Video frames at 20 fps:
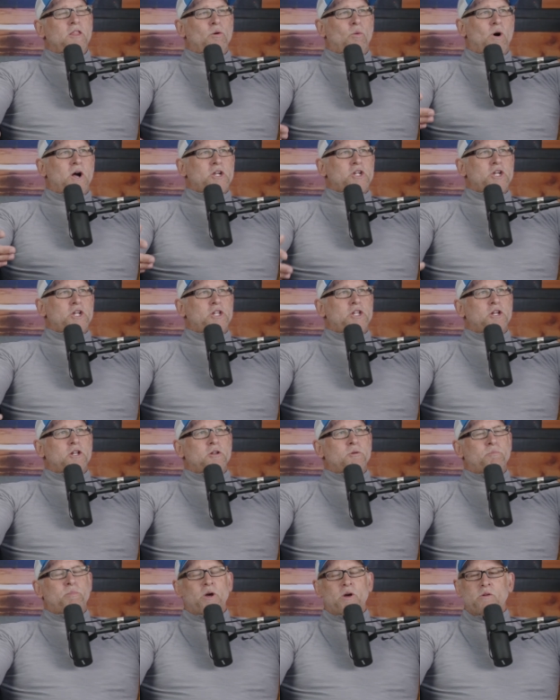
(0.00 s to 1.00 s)
the
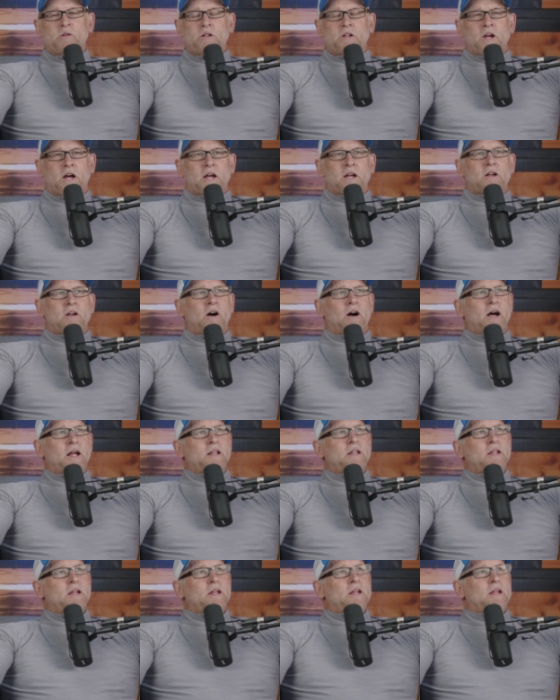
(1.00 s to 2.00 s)
Washington Post got caught.